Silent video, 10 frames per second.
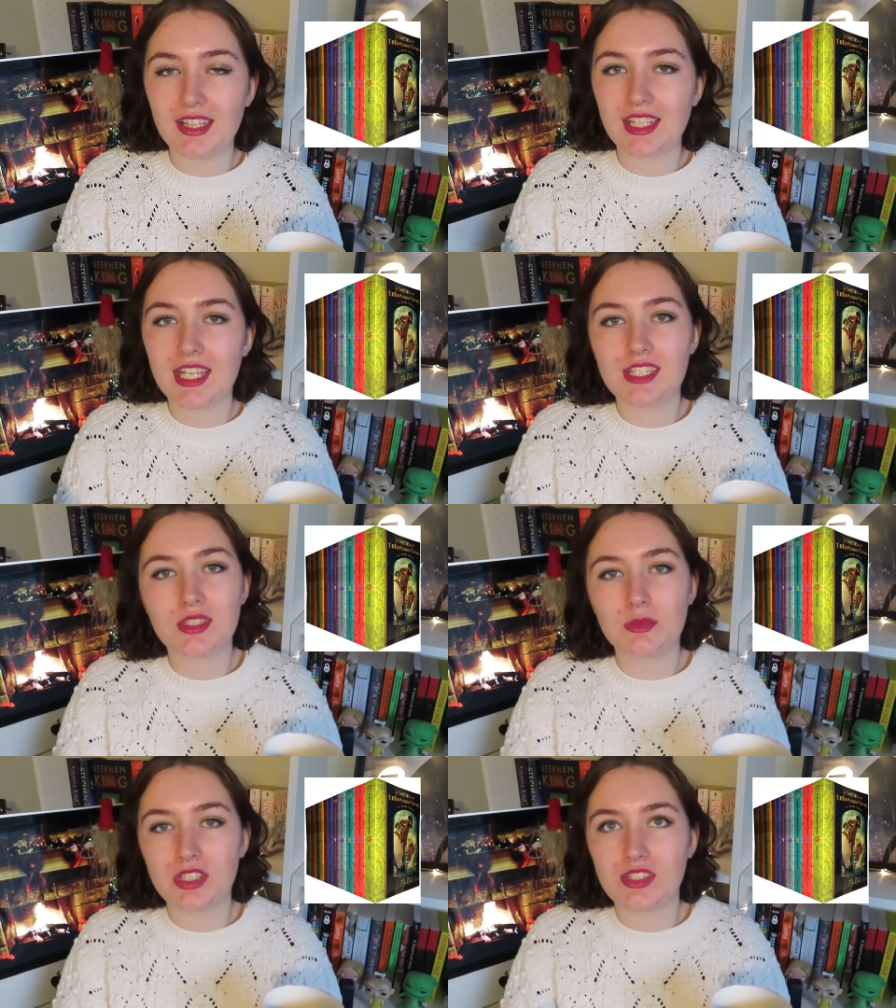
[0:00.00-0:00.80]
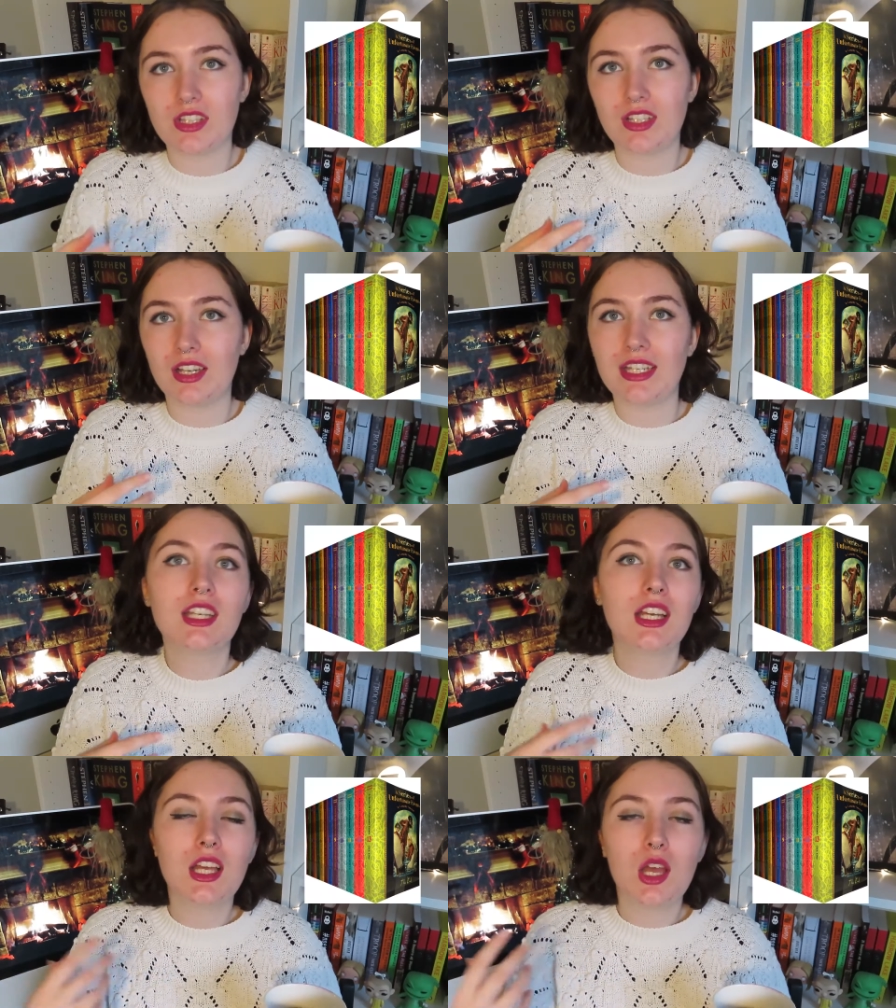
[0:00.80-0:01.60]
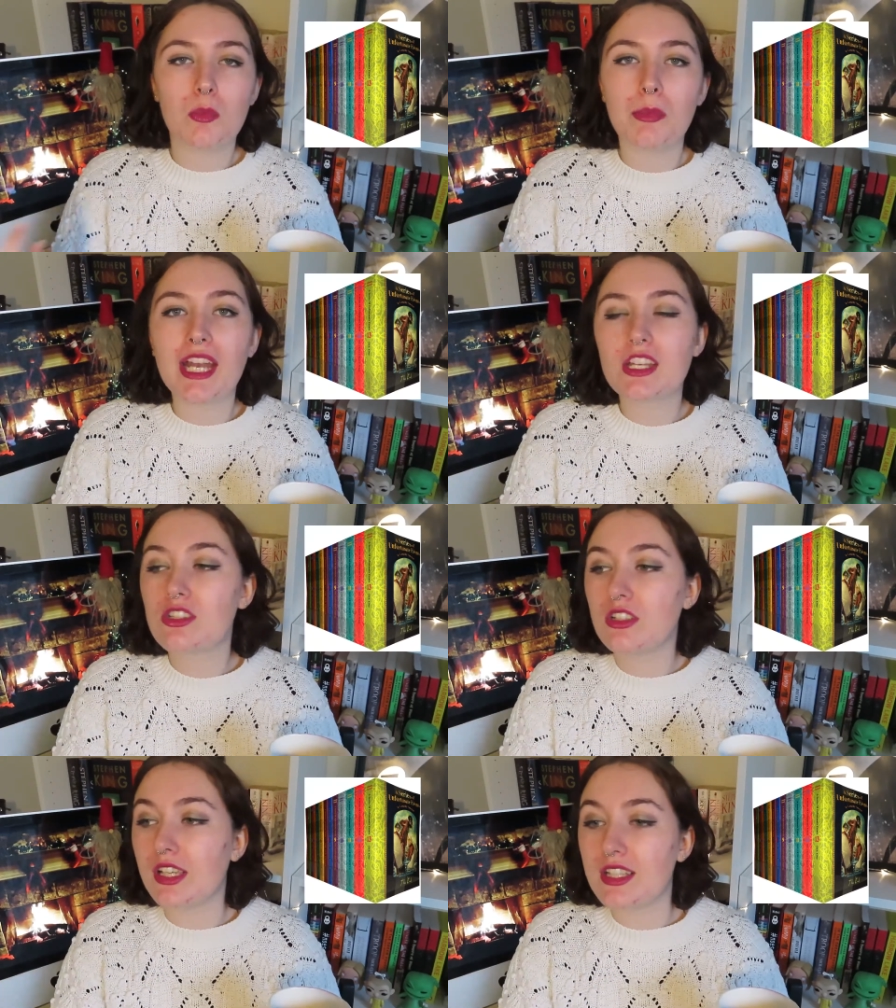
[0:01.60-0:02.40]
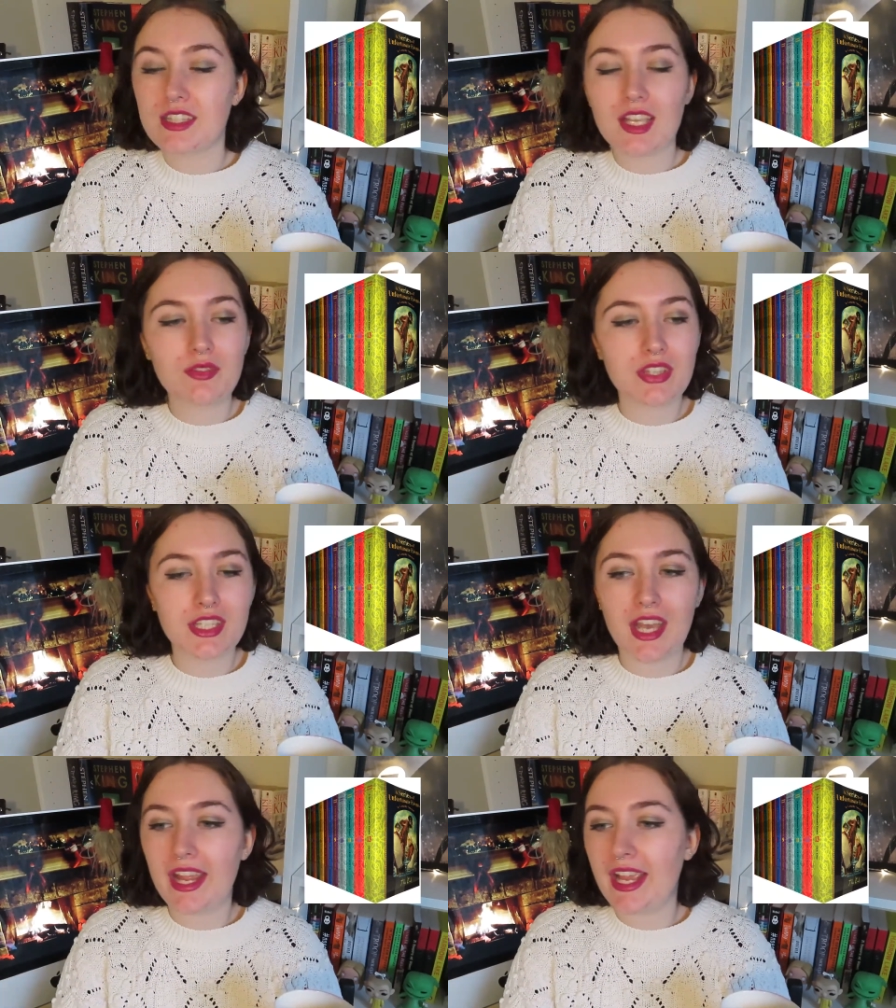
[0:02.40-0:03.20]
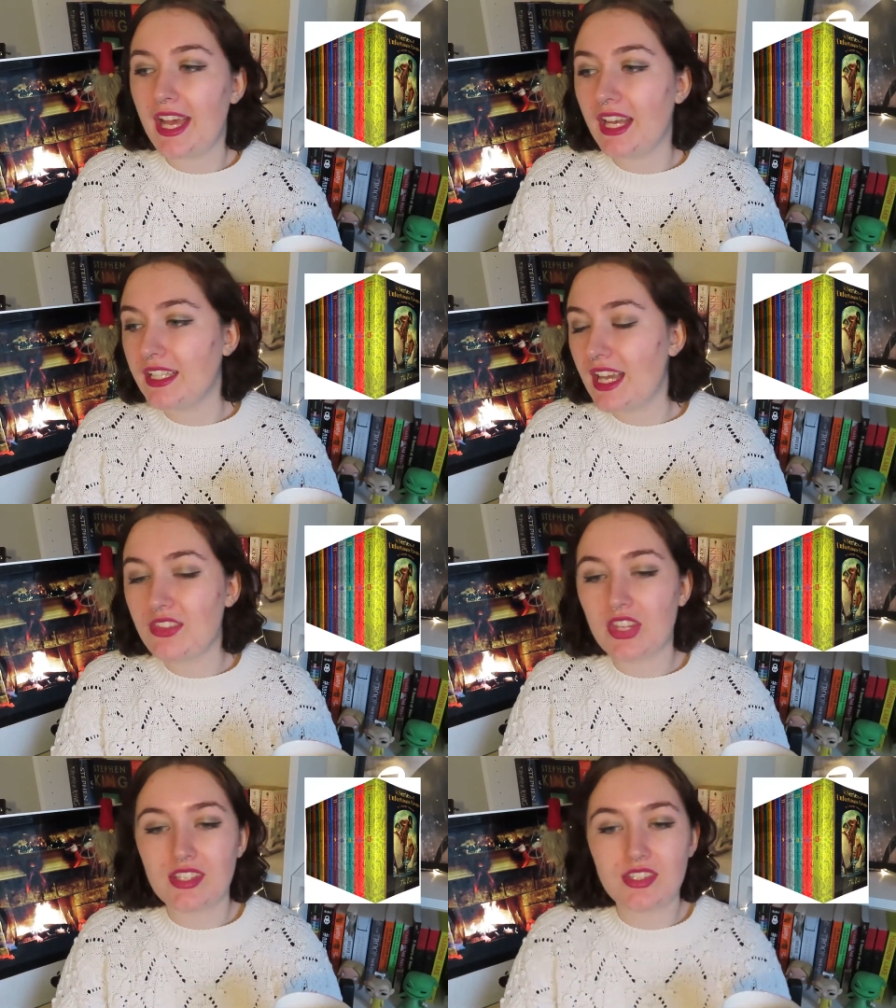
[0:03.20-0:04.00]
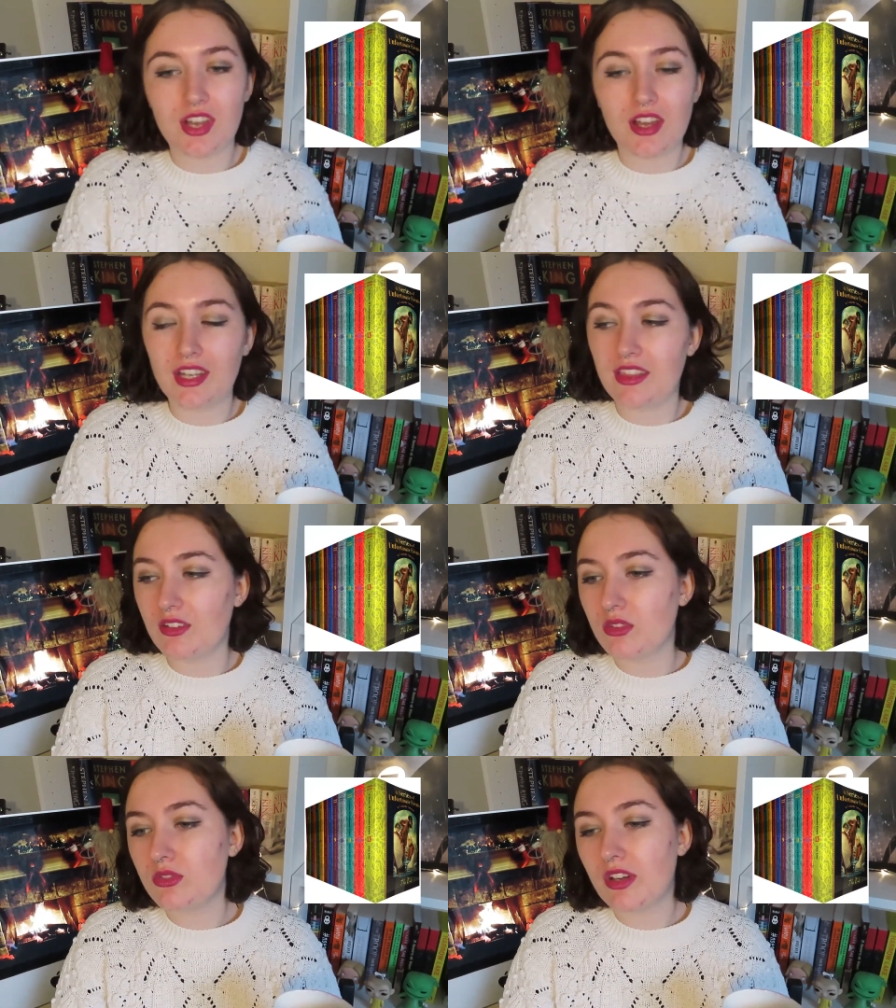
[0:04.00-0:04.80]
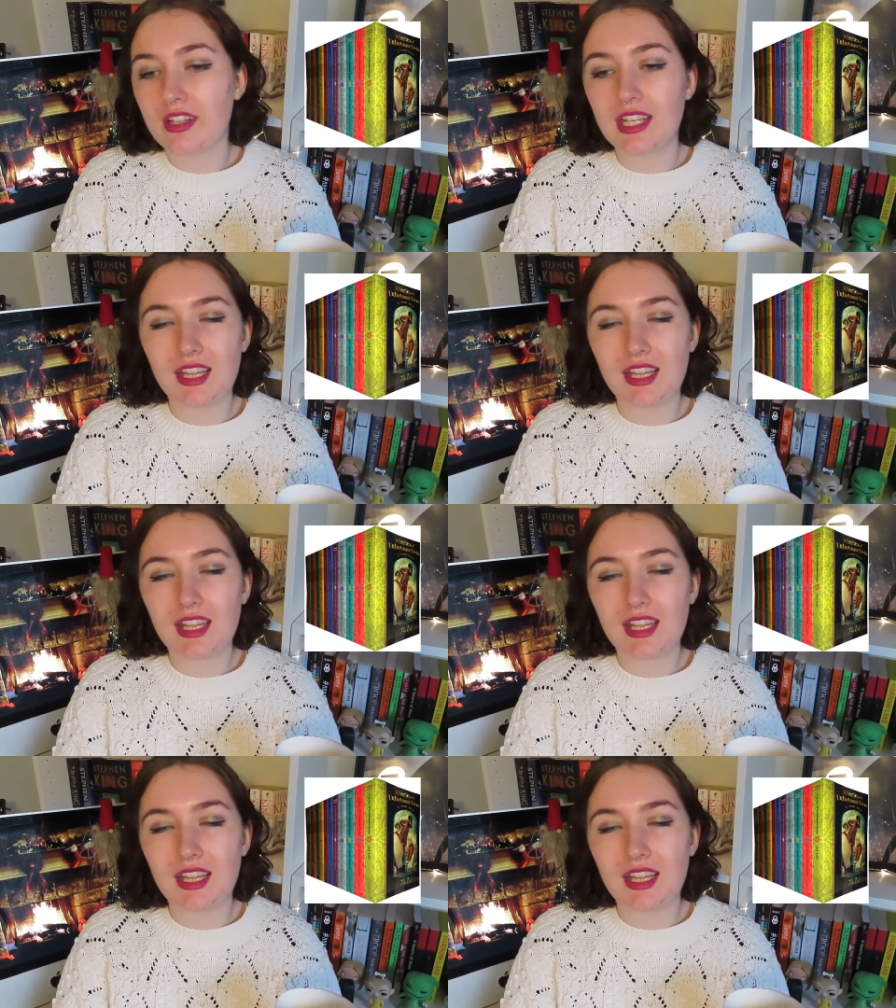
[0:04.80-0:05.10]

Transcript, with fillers: and the kids are the ones that like manage to like save the day and get things done and they're all very